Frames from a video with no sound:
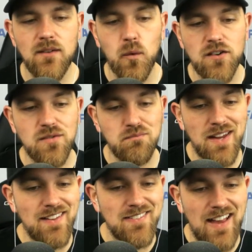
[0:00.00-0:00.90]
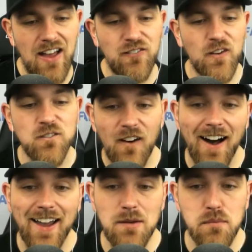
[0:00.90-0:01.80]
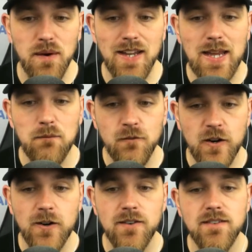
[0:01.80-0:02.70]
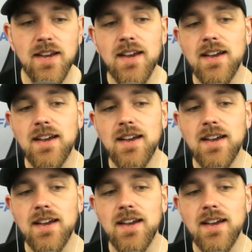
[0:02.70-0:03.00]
which means I feel fine putting him first,